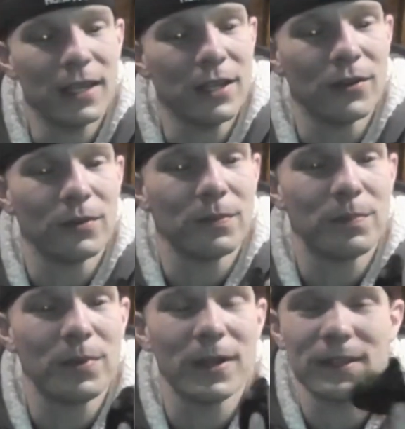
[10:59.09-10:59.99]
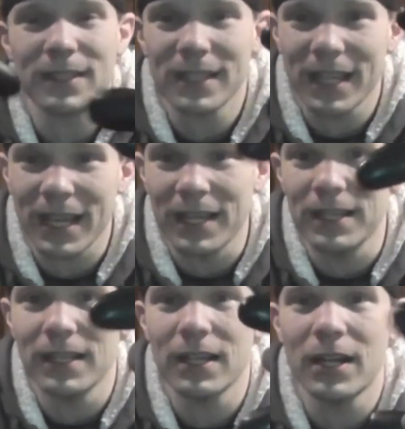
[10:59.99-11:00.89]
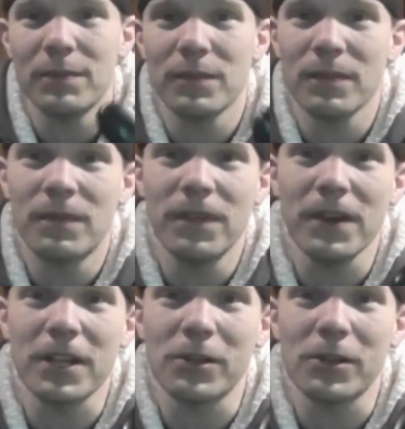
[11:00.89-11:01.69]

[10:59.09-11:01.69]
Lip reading: You know, but again, very